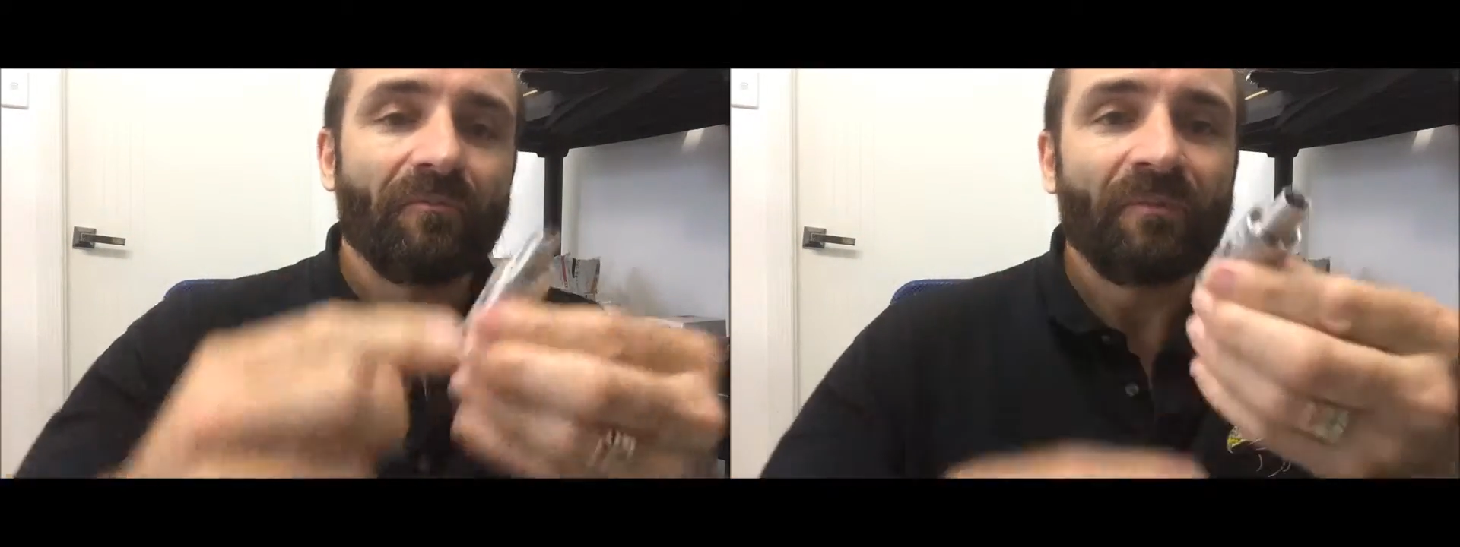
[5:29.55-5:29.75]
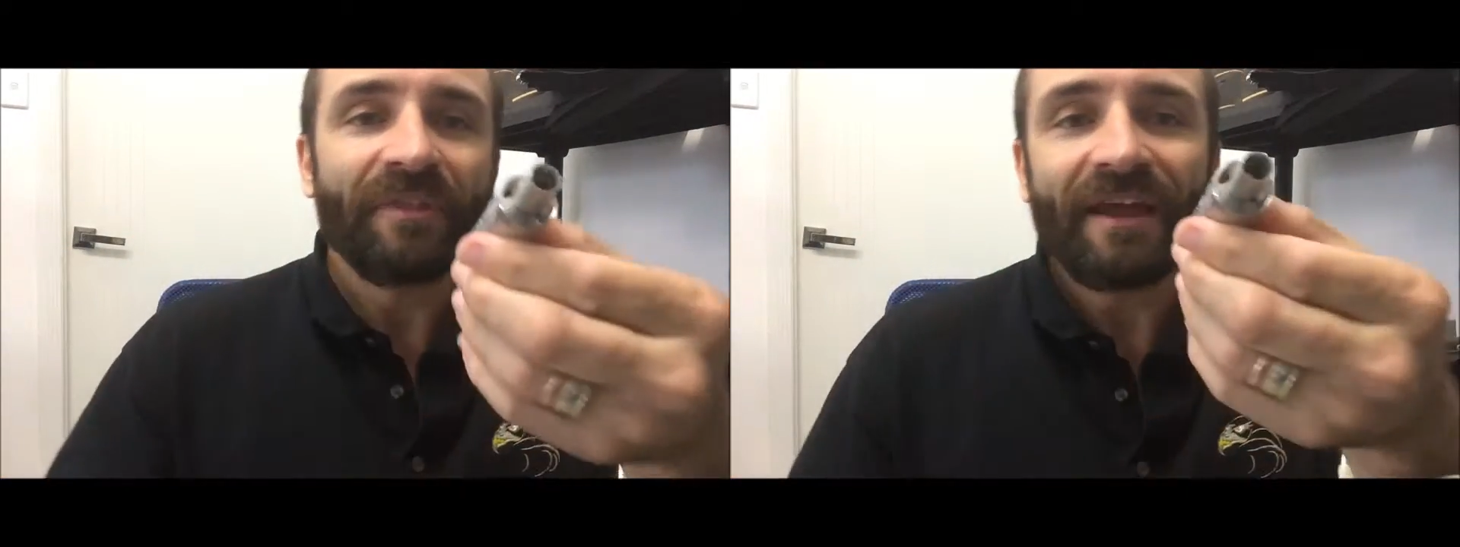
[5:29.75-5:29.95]

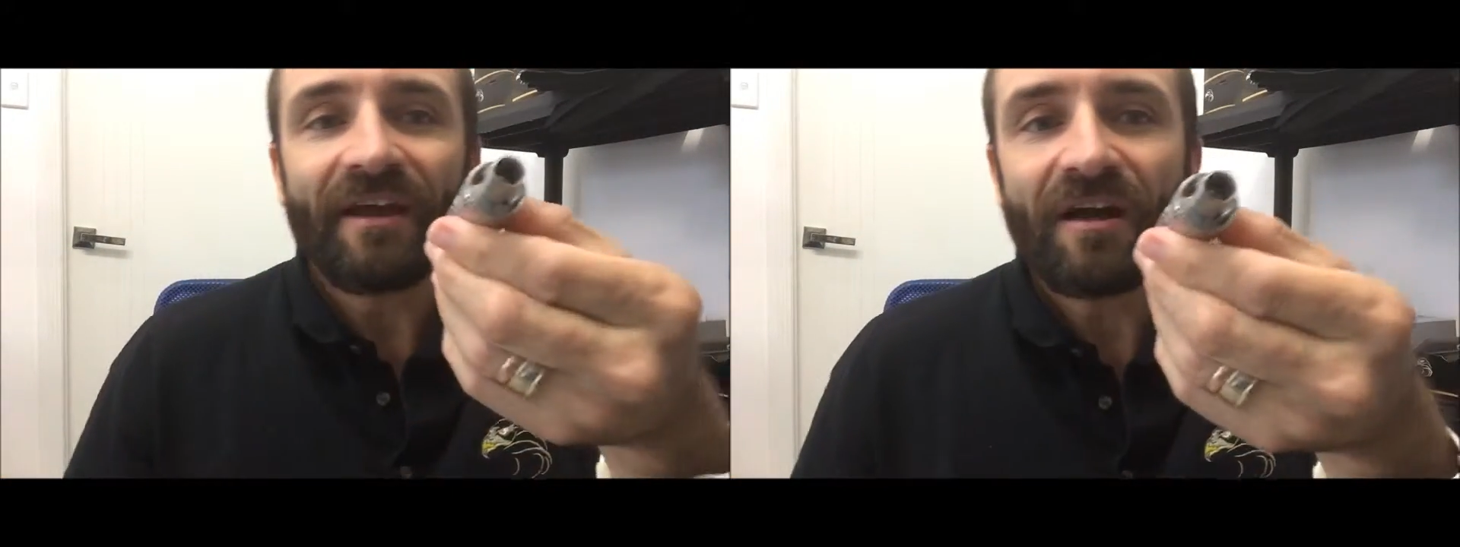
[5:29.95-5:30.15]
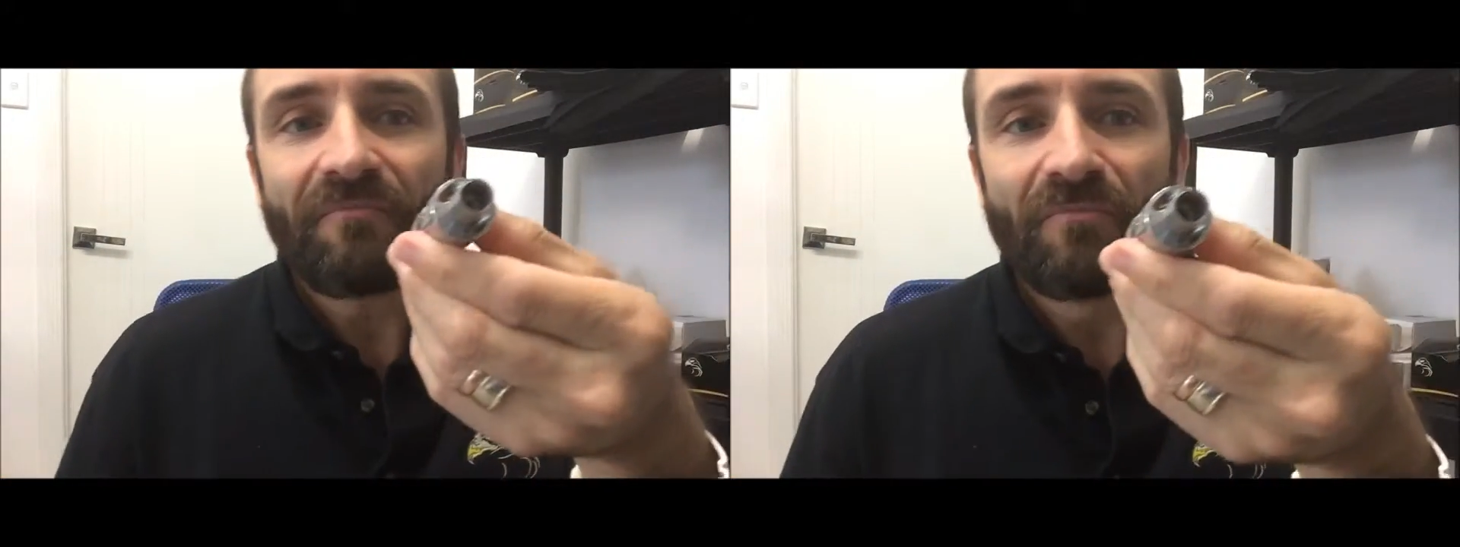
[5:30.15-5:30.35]
but they
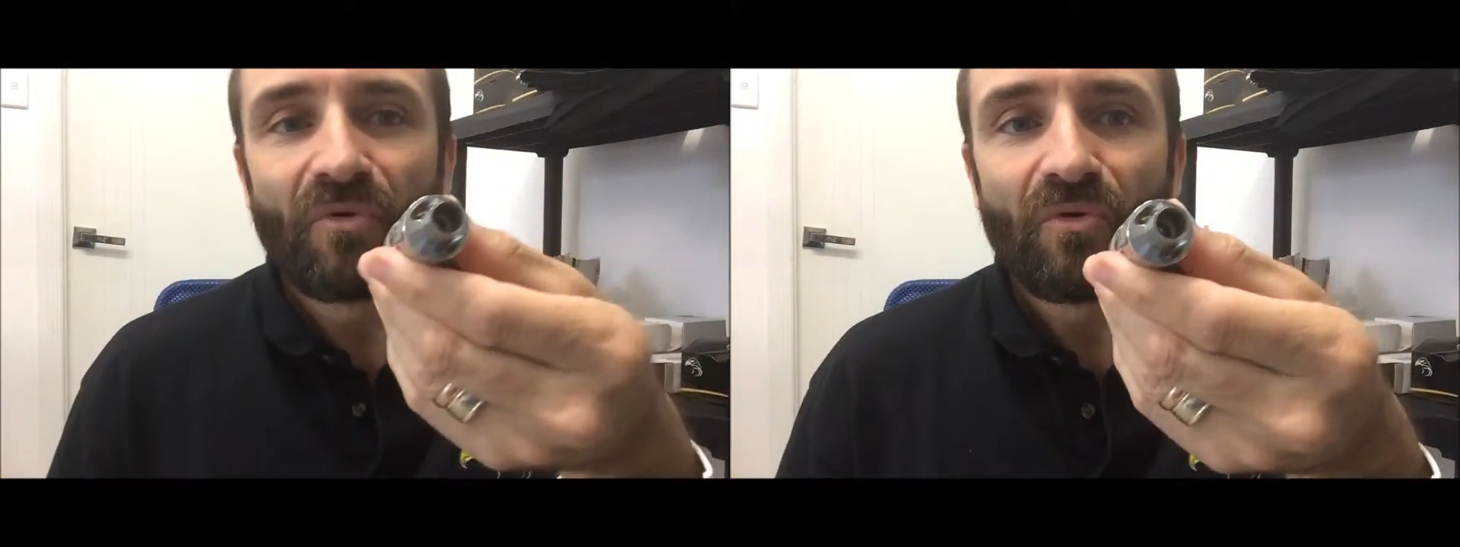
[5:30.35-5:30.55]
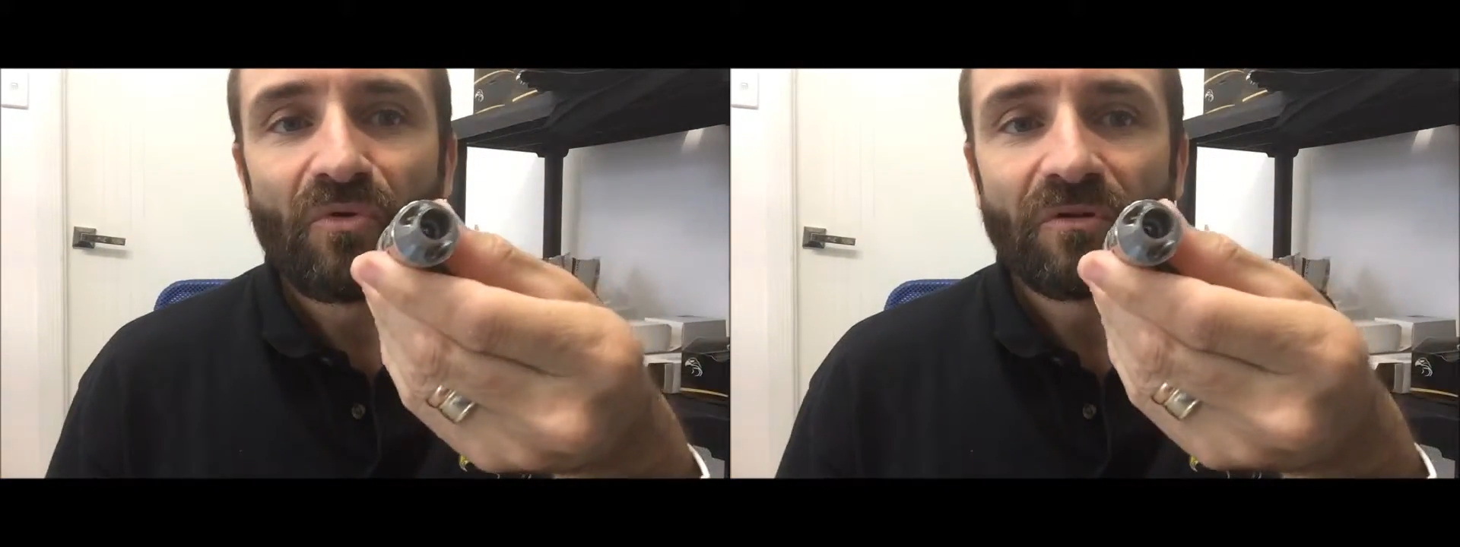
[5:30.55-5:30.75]
are
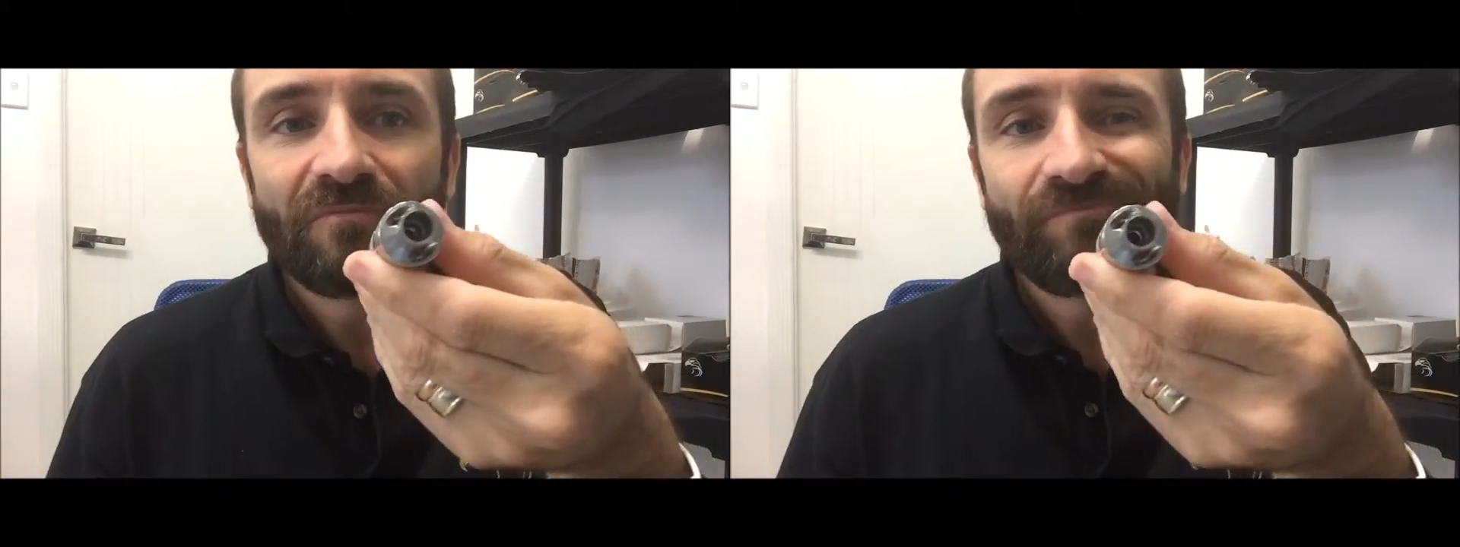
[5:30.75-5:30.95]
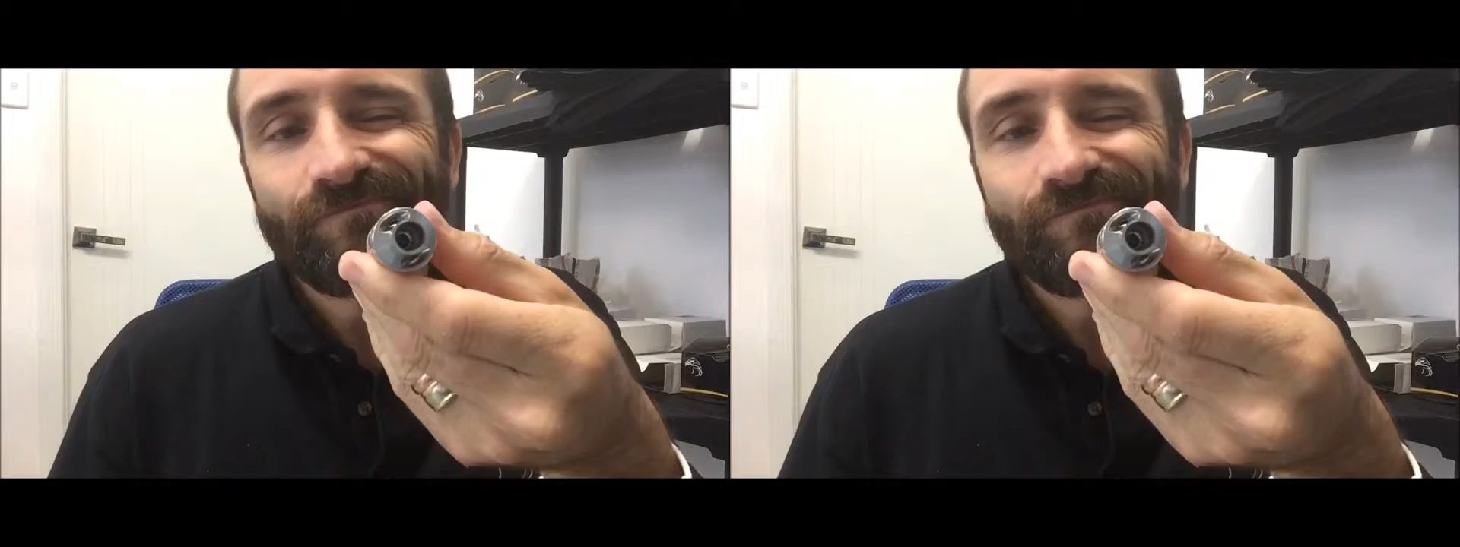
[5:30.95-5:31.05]
more,